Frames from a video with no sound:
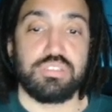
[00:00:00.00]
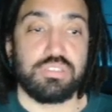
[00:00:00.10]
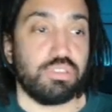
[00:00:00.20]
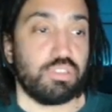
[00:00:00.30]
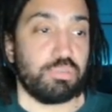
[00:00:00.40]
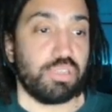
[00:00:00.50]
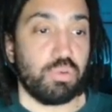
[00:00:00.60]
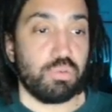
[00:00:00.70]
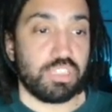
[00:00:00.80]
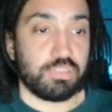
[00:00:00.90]
So I just put that
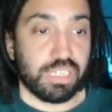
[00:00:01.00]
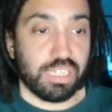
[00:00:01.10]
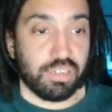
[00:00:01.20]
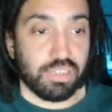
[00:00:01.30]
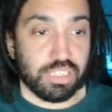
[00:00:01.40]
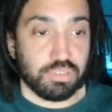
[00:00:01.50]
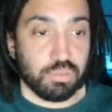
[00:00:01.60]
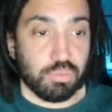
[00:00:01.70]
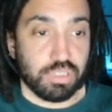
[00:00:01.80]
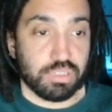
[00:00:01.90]
all into my calculator at
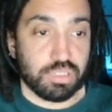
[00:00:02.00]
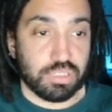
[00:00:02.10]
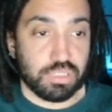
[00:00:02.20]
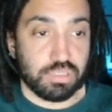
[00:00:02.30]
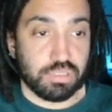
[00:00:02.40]
once.